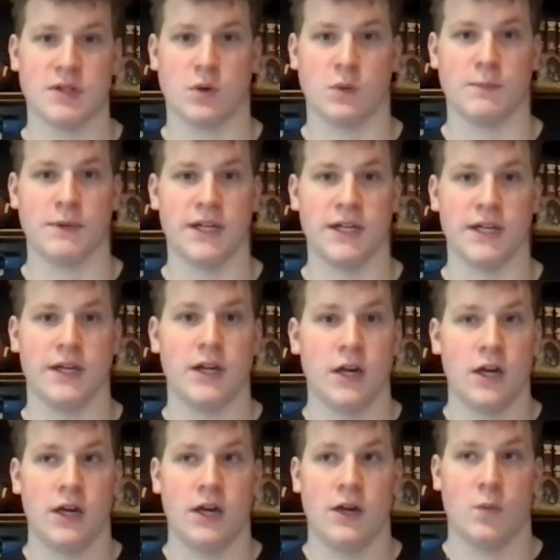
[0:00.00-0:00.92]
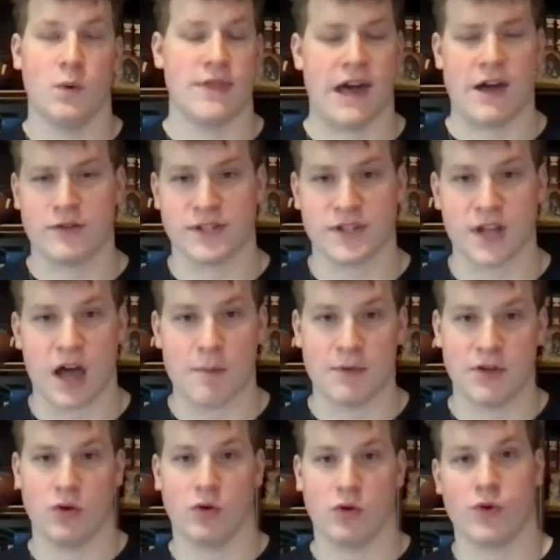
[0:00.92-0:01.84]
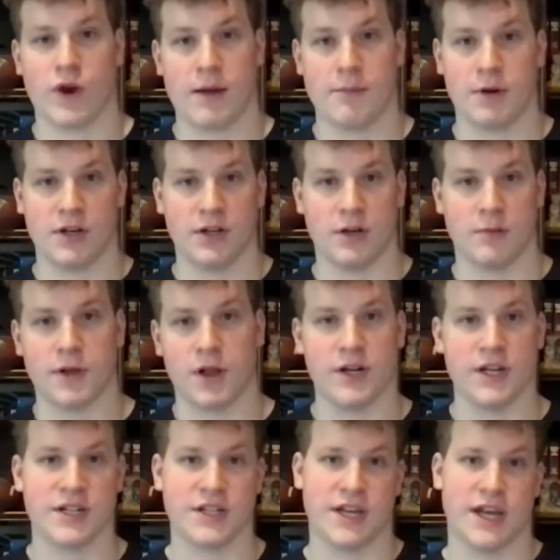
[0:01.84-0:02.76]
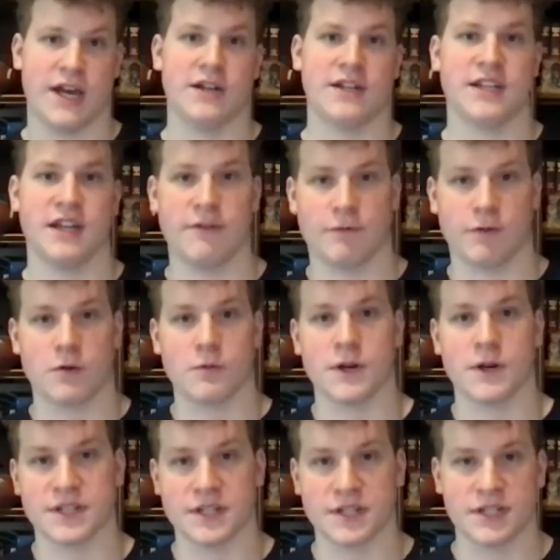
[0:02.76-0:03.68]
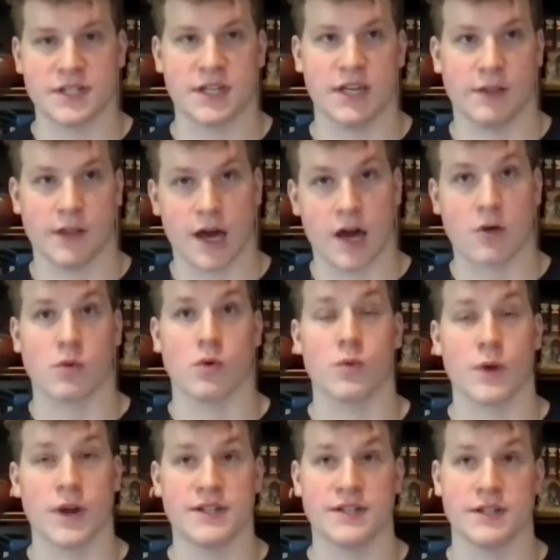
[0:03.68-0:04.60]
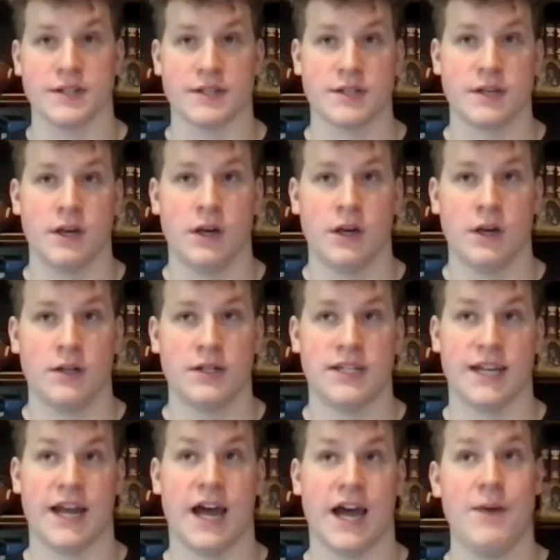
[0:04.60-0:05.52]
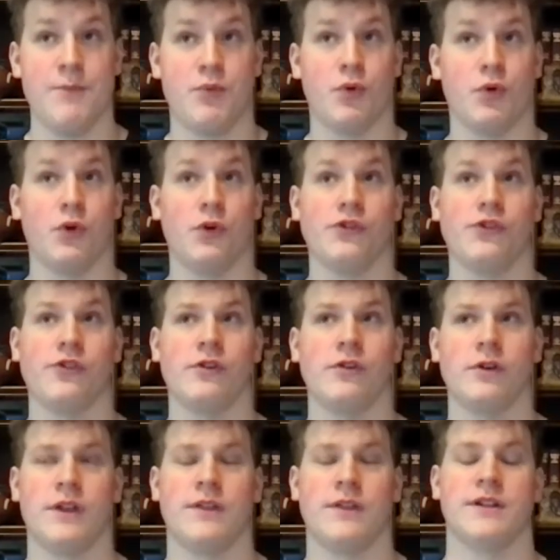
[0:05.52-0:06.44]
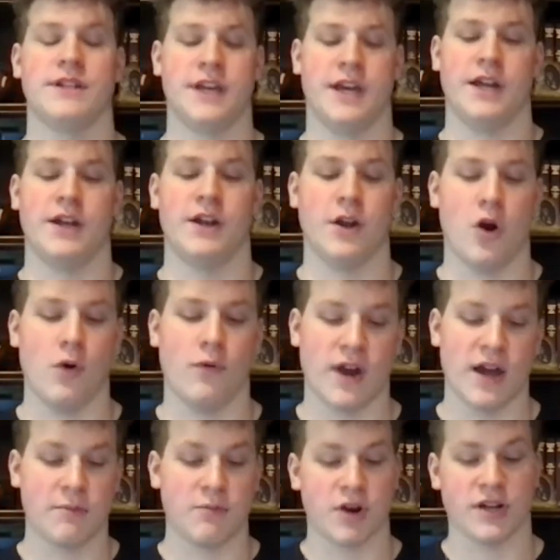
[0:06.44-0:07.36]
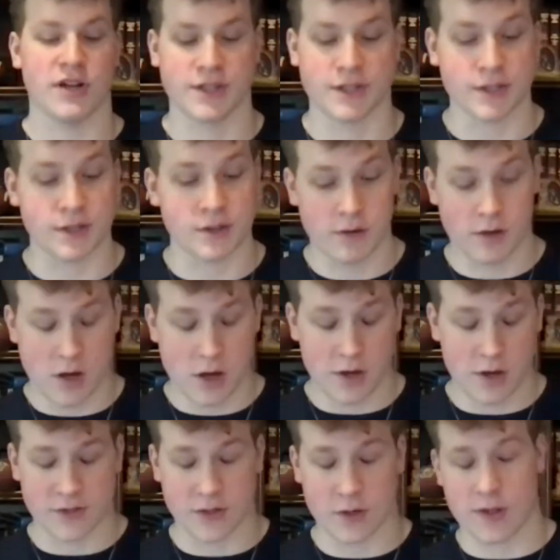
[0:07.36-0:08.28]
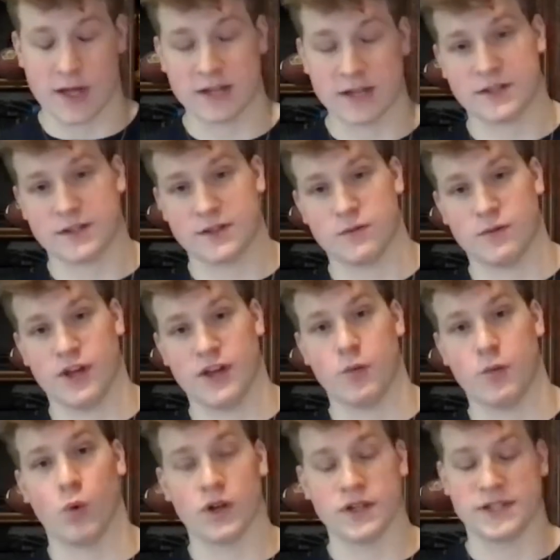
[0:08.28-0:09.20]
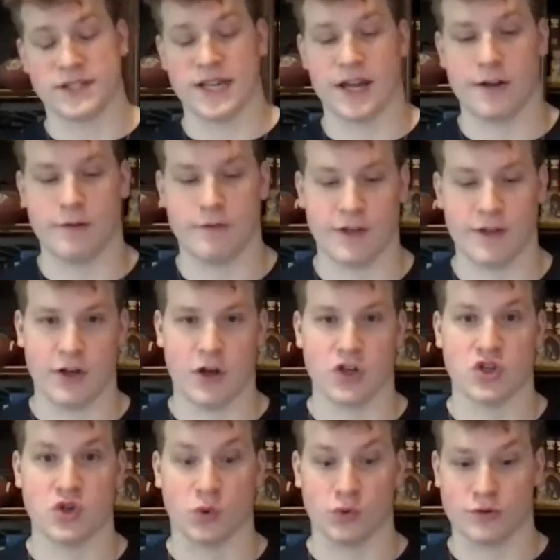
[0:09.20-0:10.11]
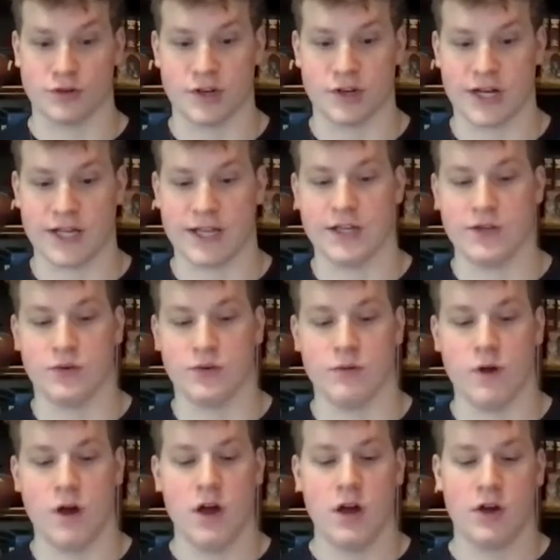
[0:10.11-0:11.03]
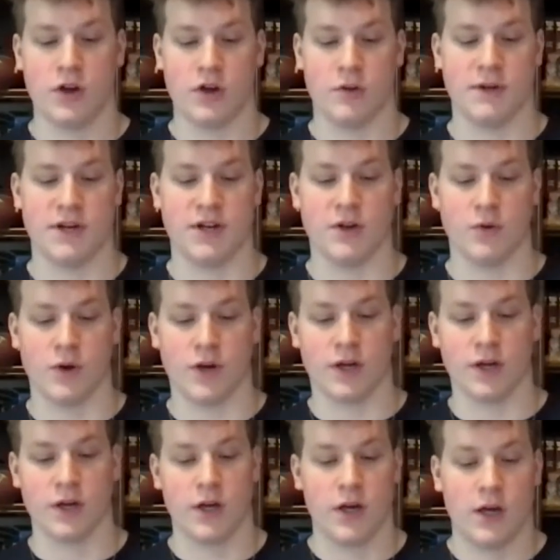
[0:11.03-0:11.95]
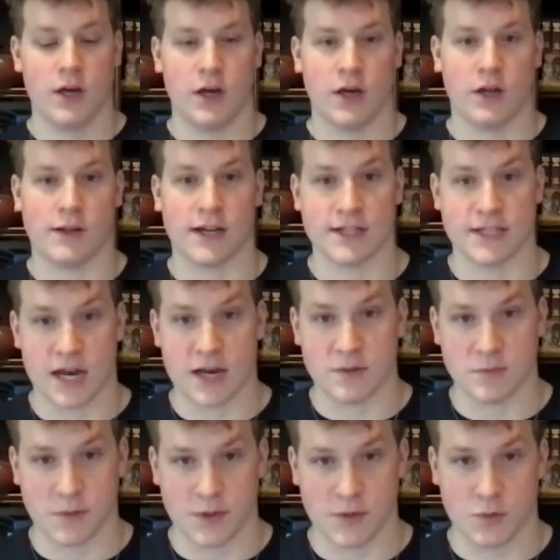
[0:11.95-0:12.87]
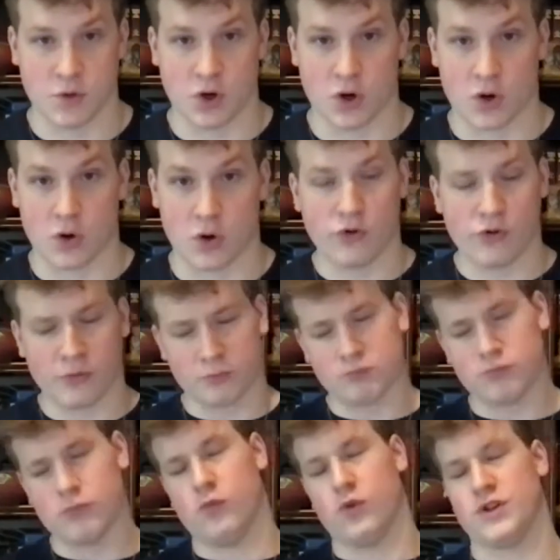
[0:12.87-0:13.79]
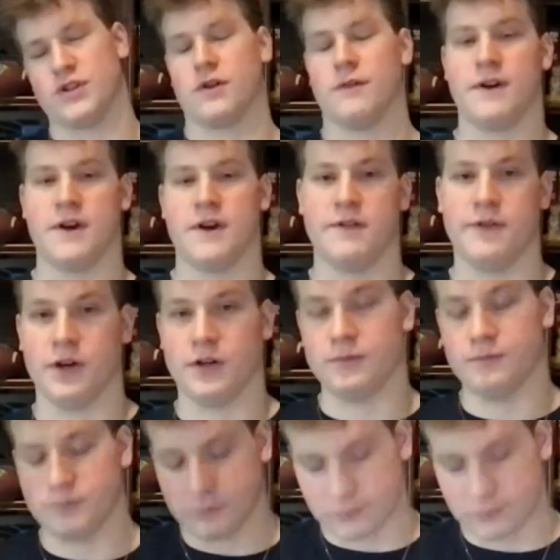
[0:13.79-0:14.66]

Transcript: it'll be without stopping, you'll grab a dumbbell in each hand, 10 front raises, 10 lateral raises, 10 high pulls, and then 10 overhead presses. So that's like one set of like a shoulder circuit that you could be doing. A lot of times we do curls, which are very fun.